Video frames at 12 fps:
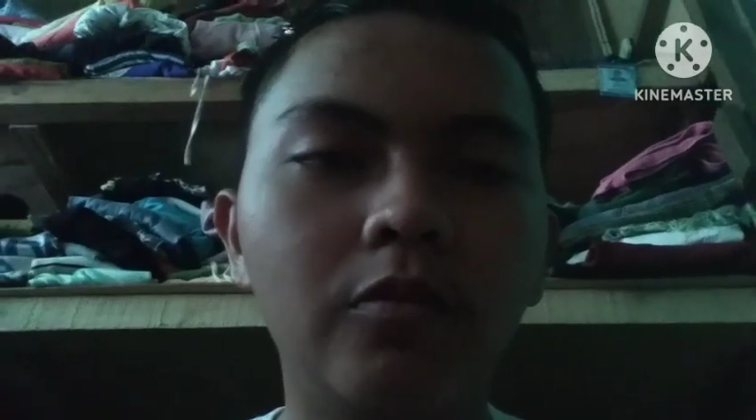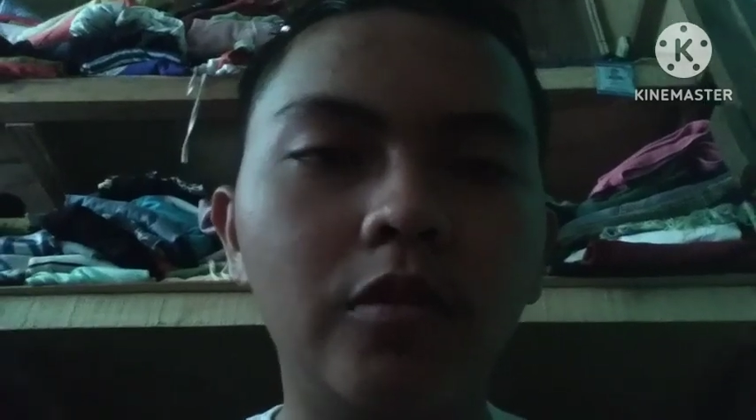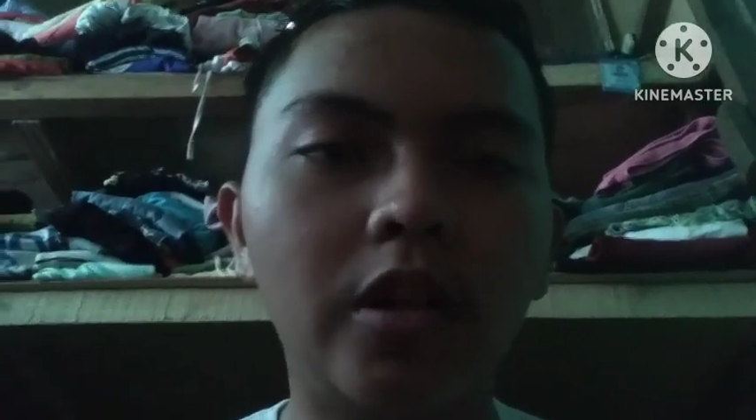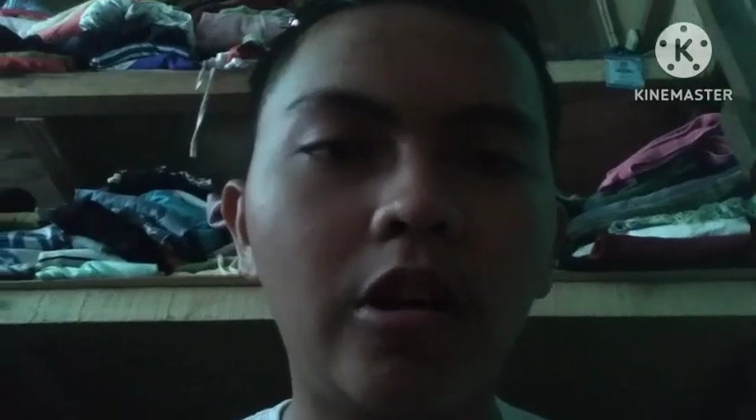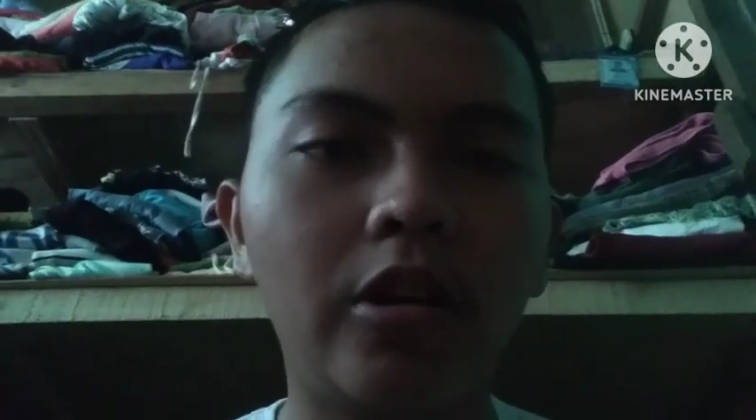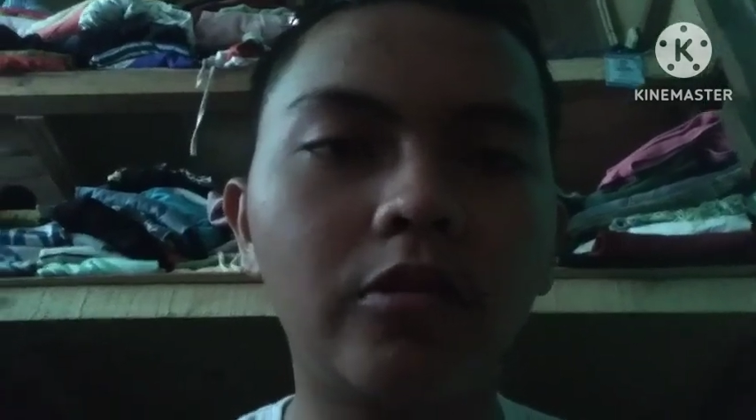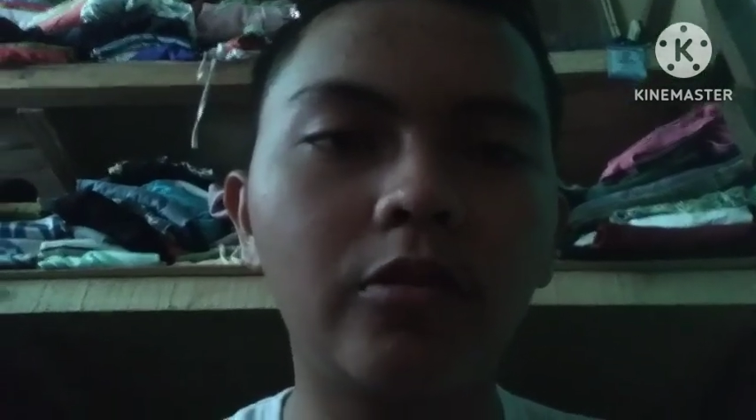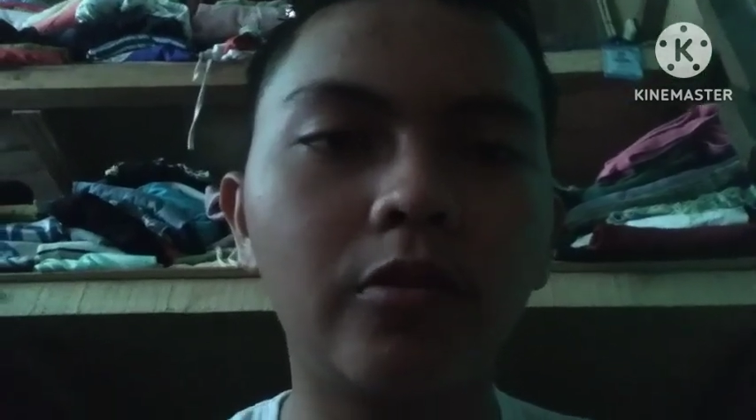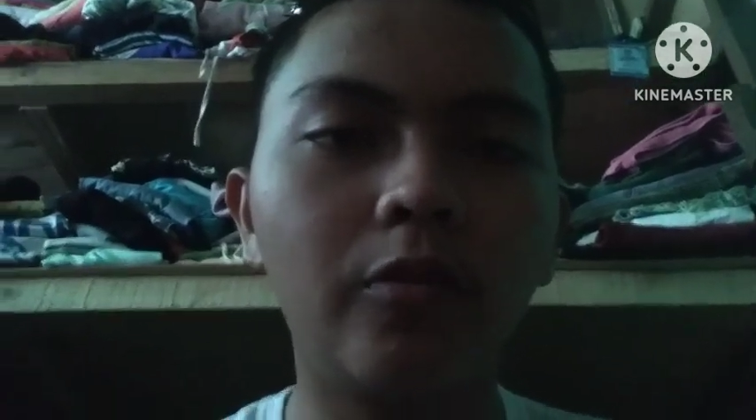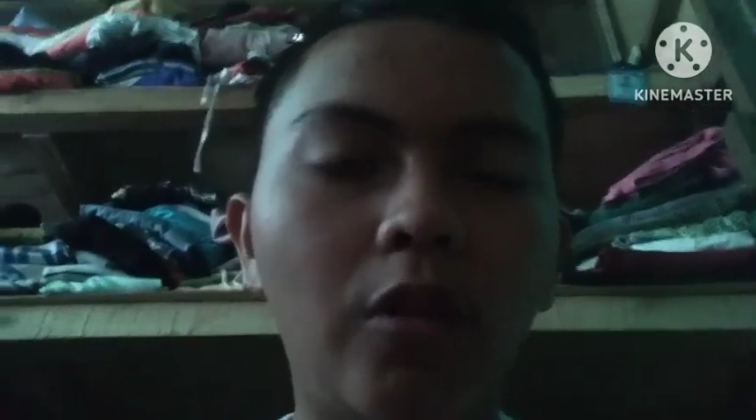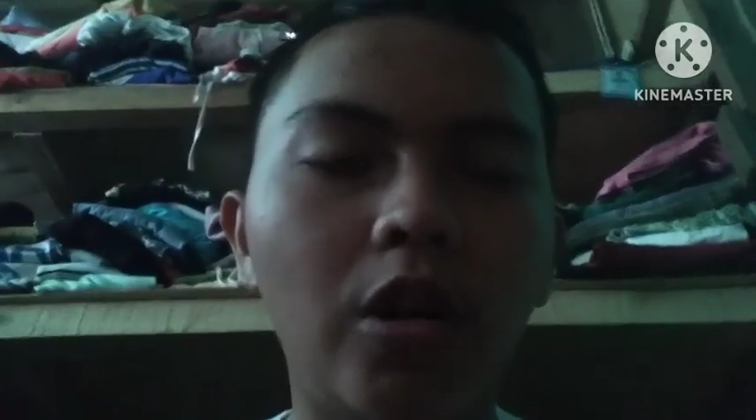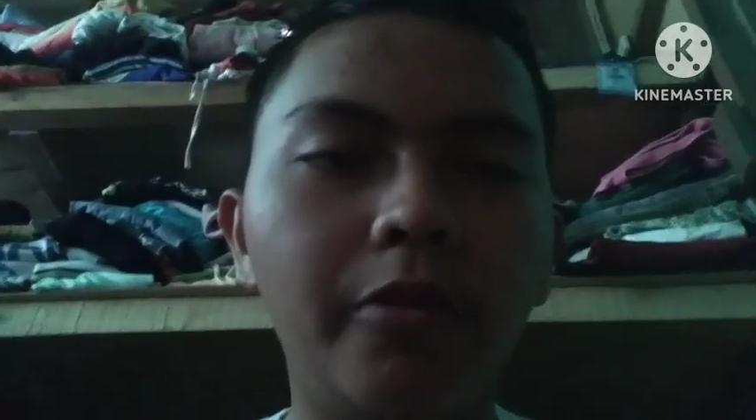without
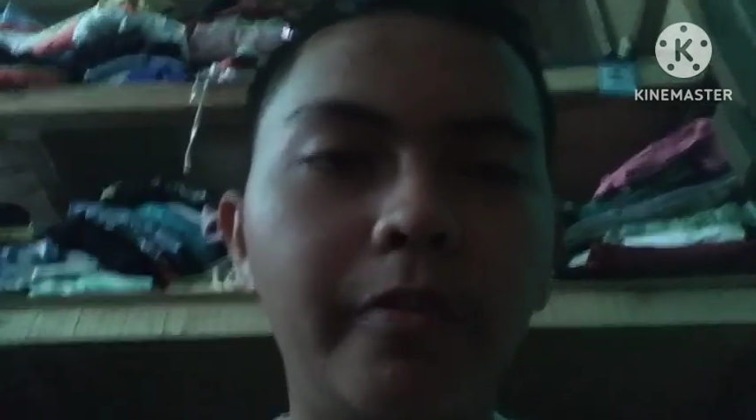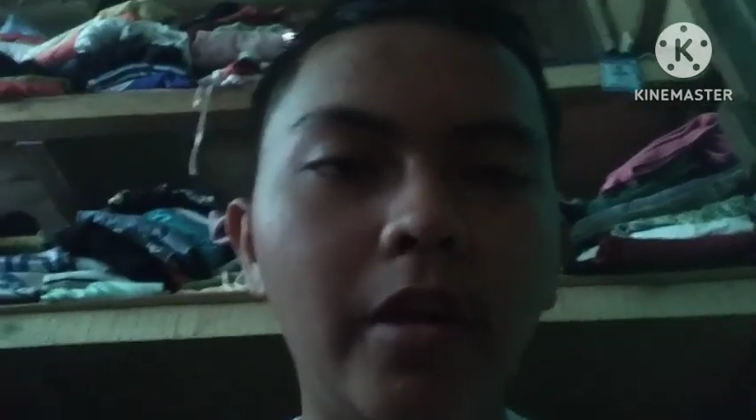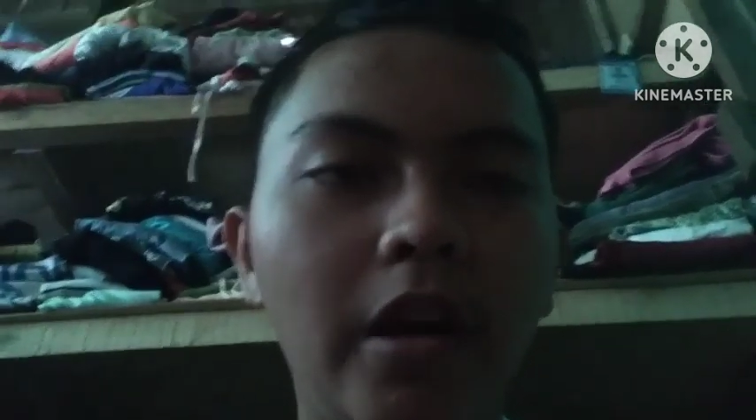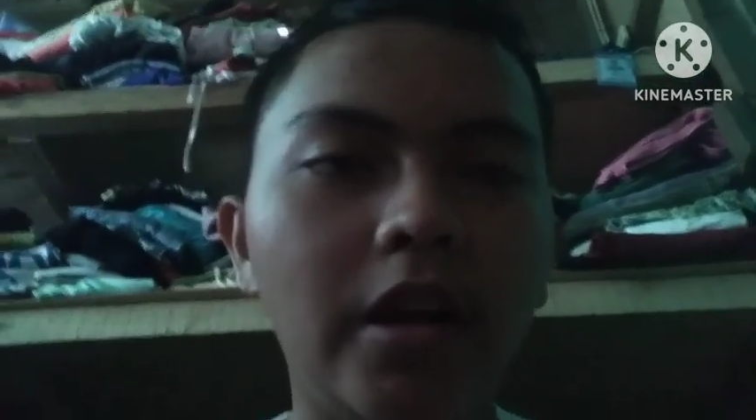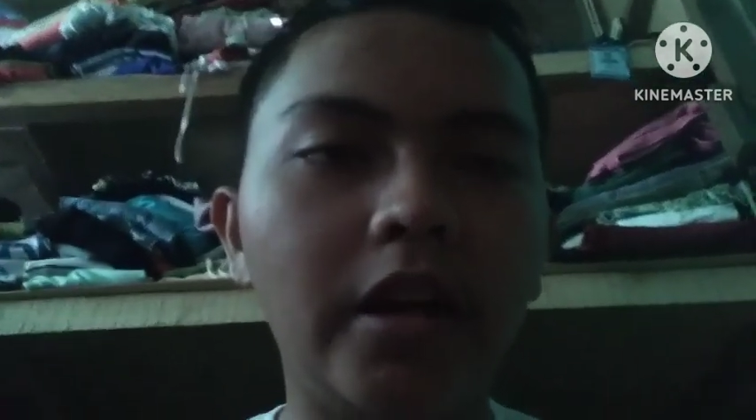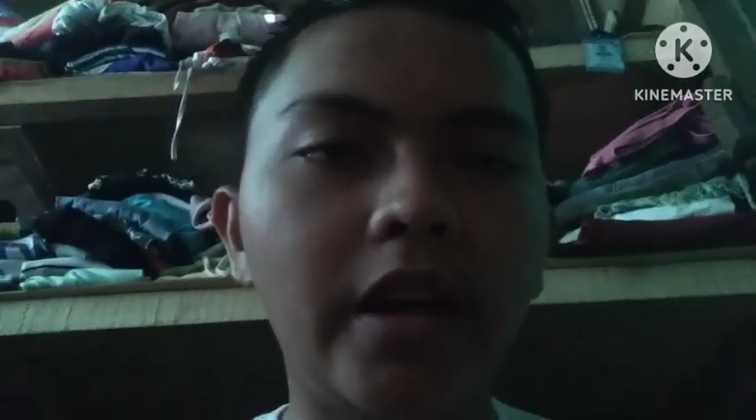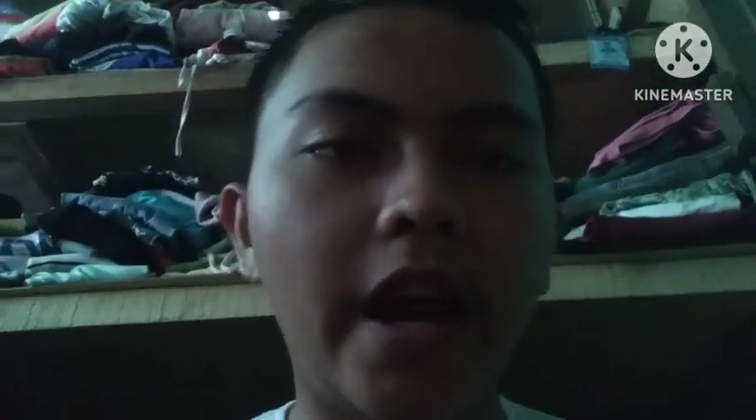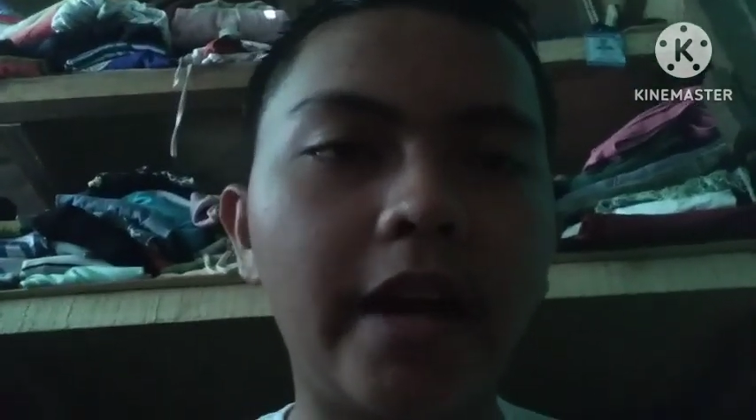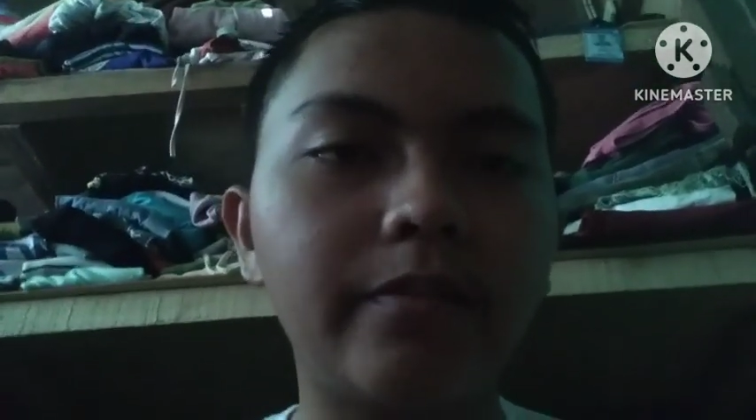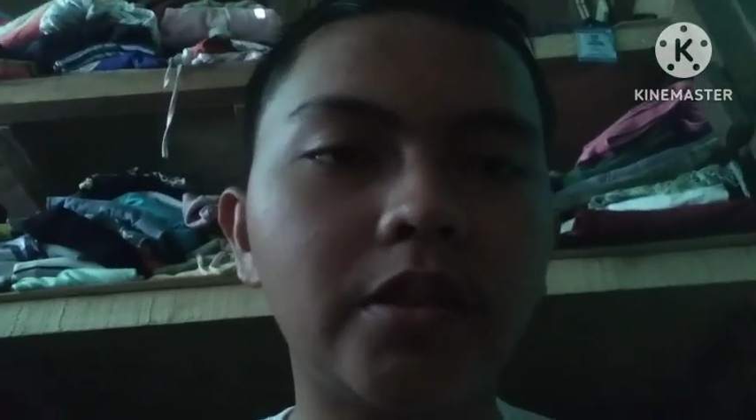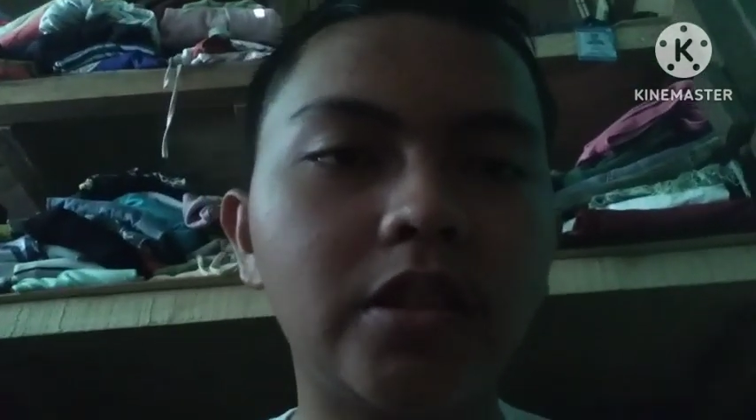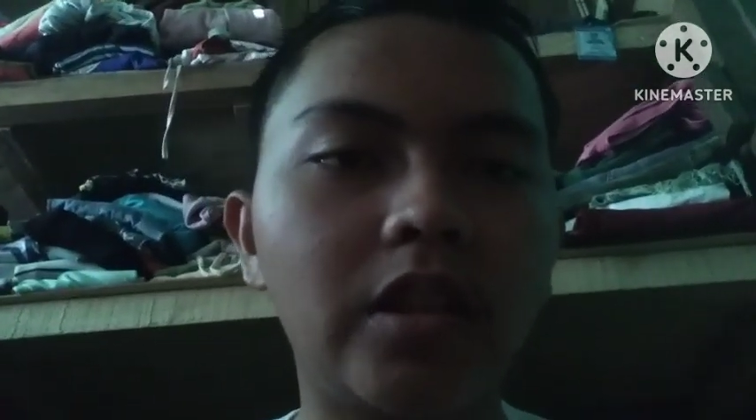one of my apps